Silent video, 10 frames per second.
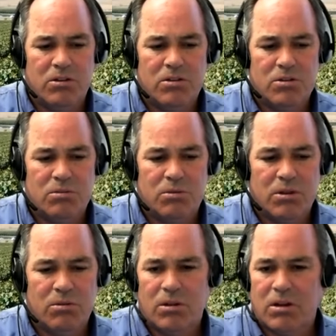Did you were
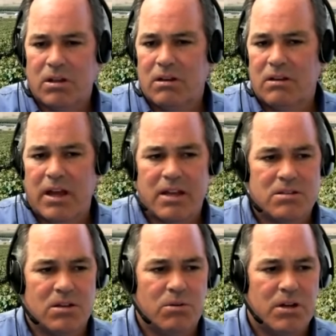you looking to
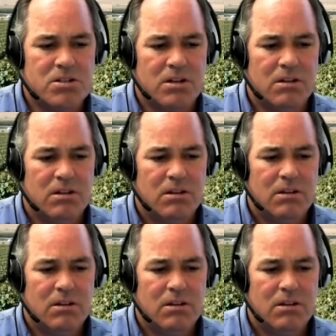ask a question?